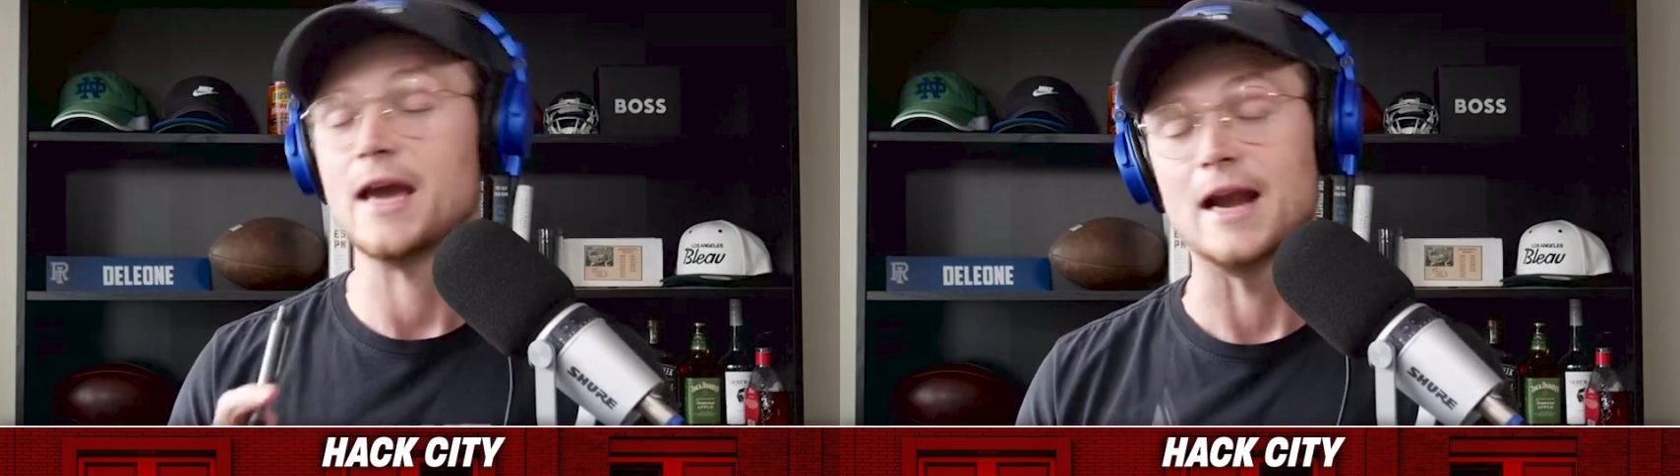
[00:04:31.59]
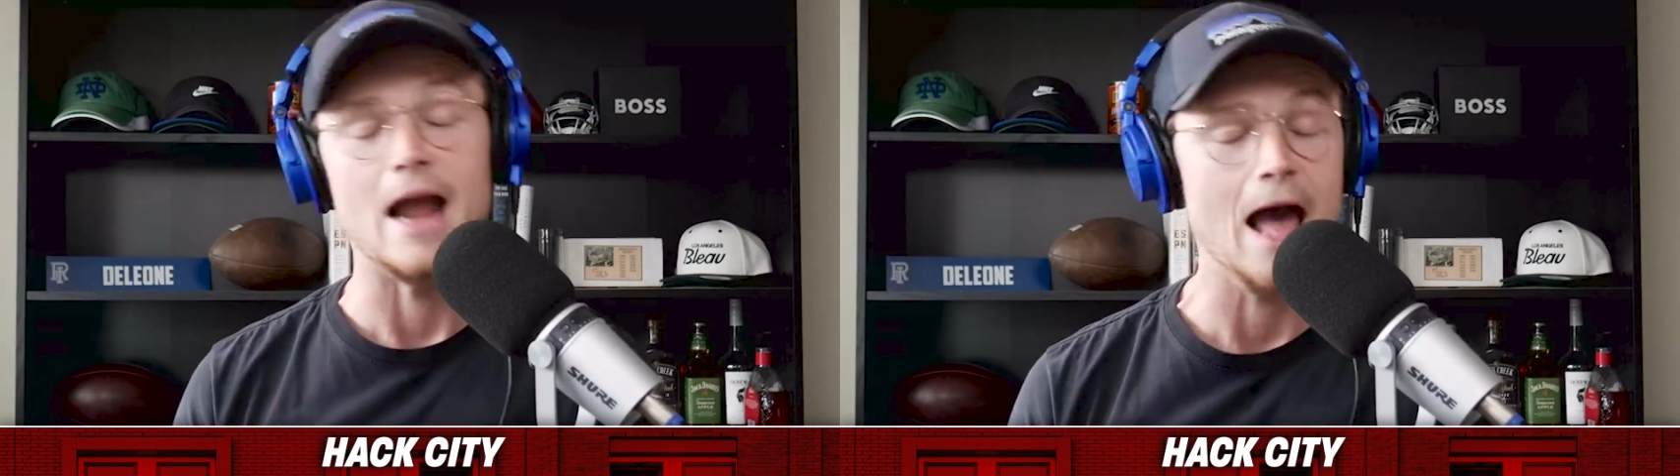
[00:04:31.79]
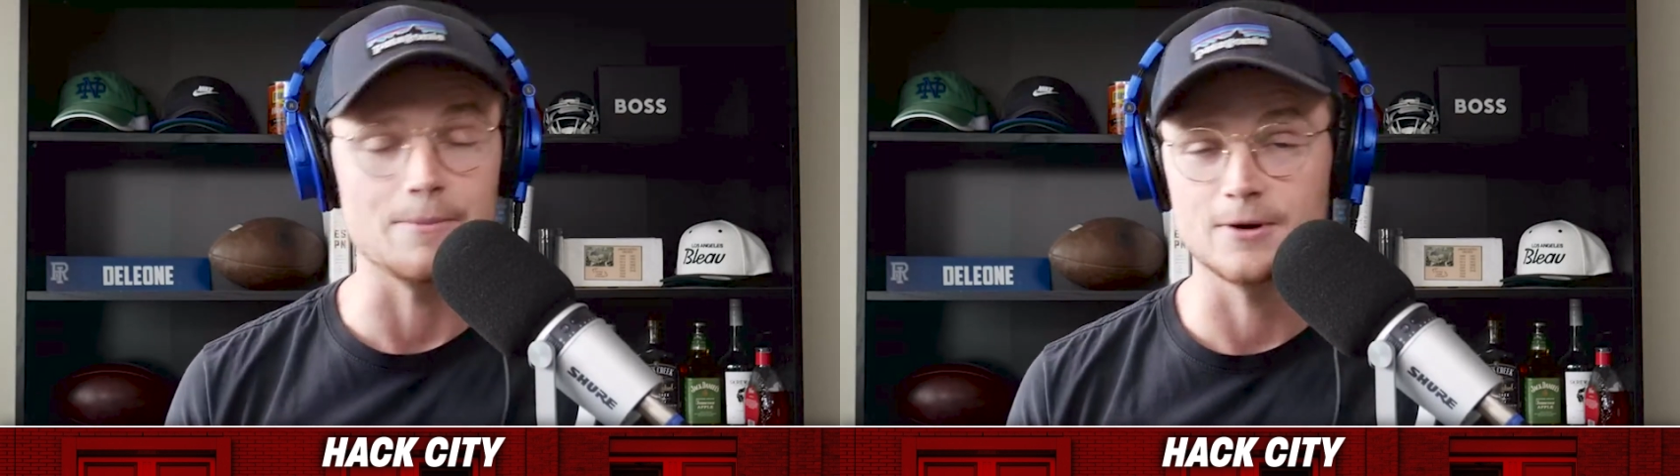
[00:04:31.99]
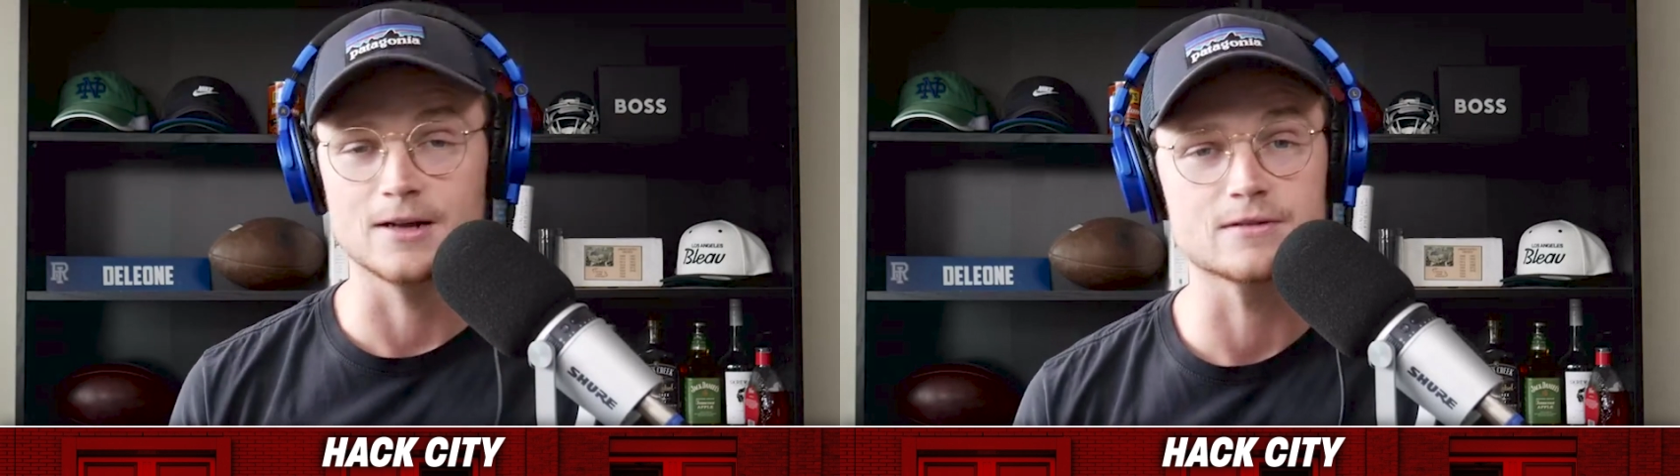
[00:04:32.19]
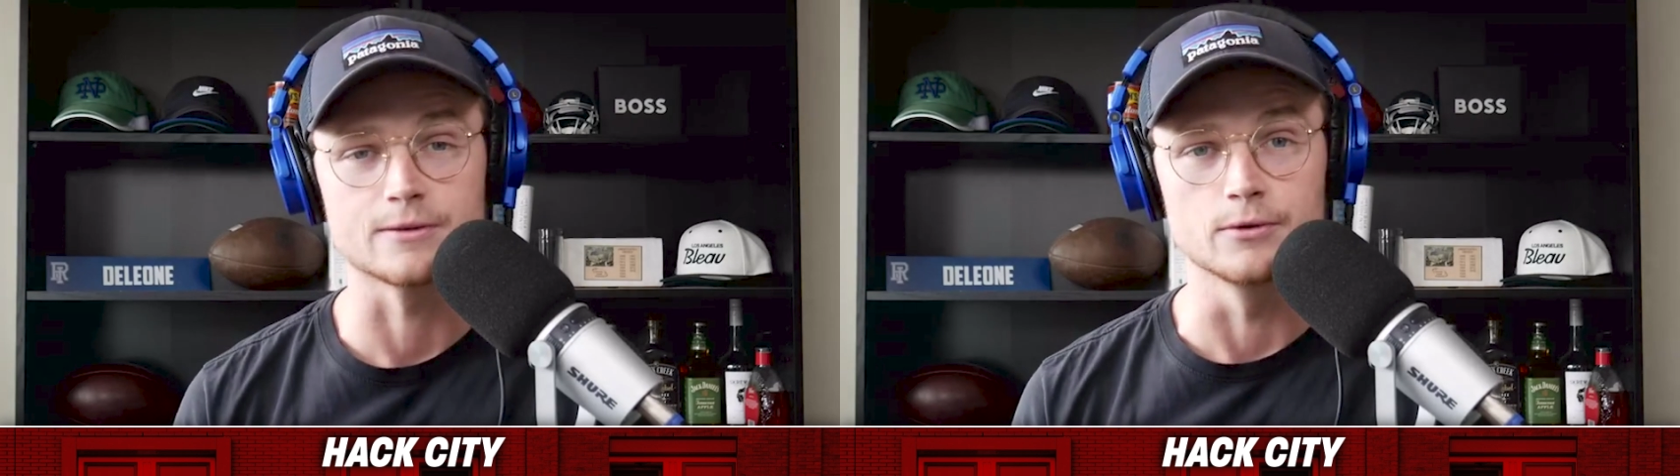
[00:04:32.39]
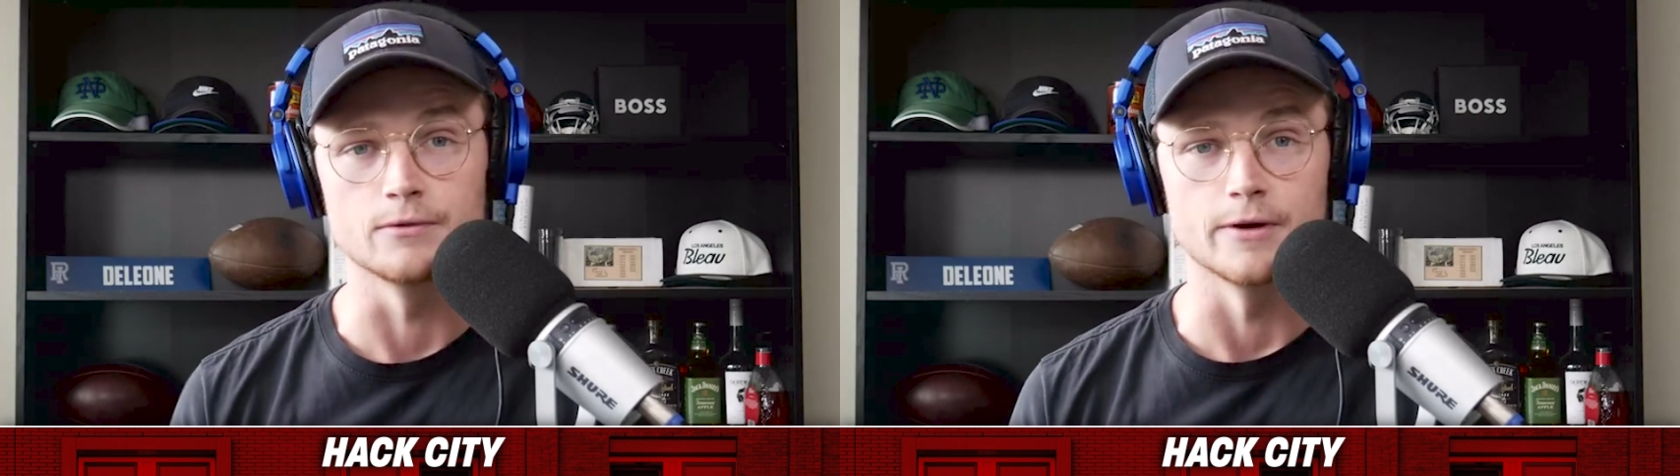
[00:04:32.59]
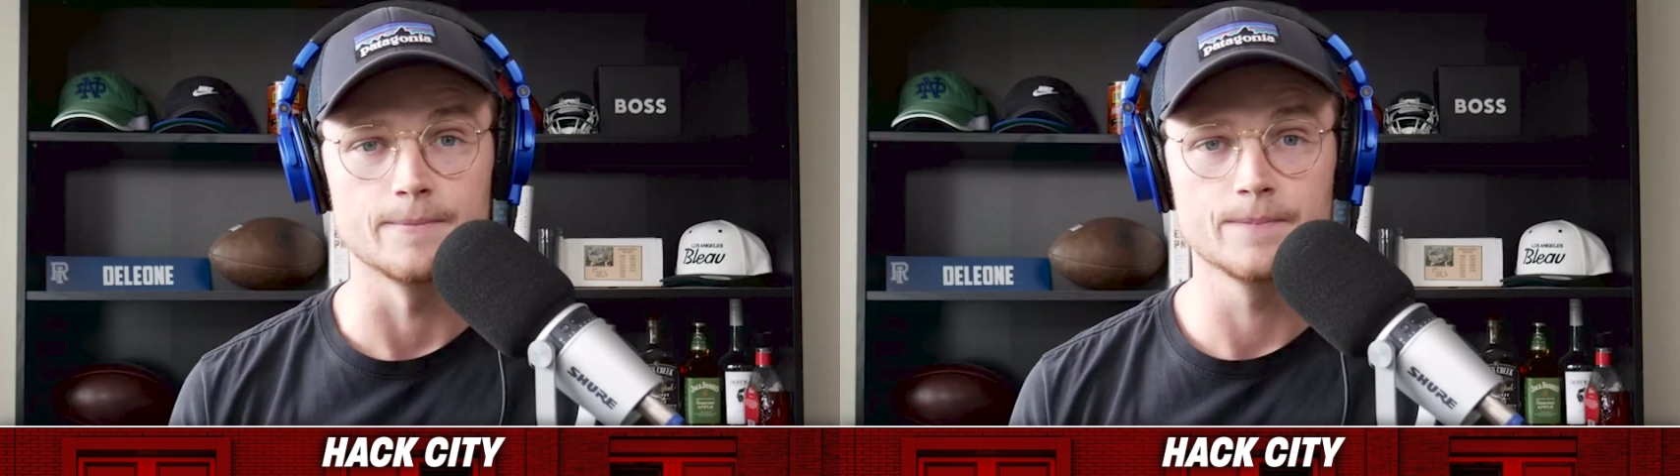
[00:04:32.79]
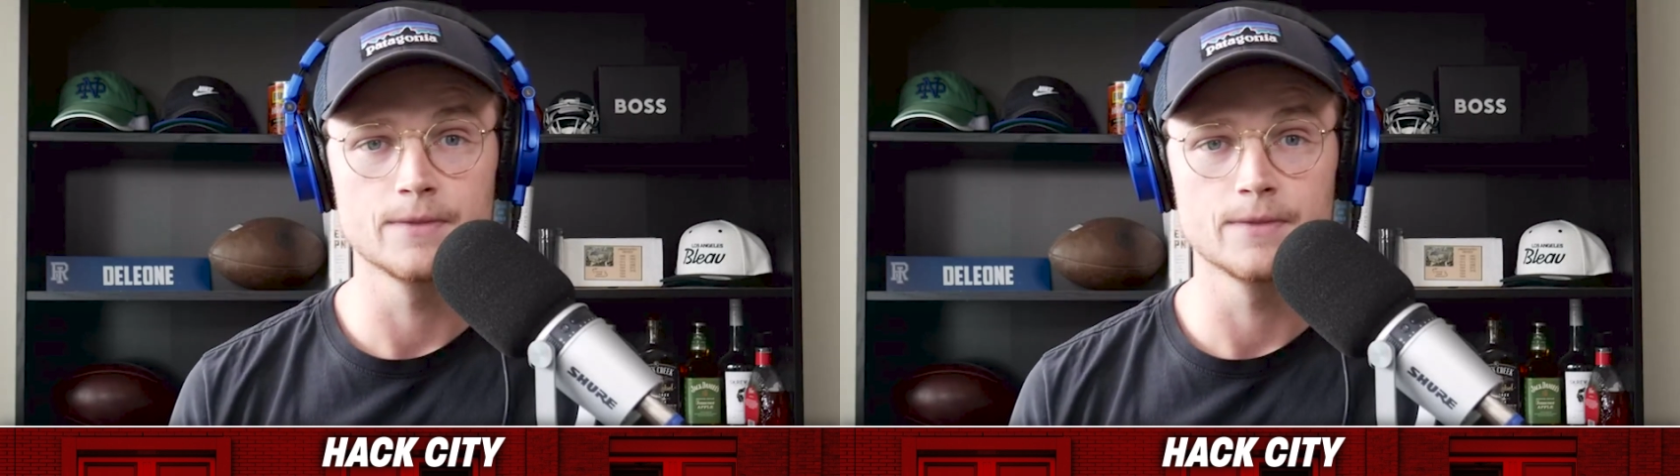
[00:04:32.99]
and it happened against Louisville.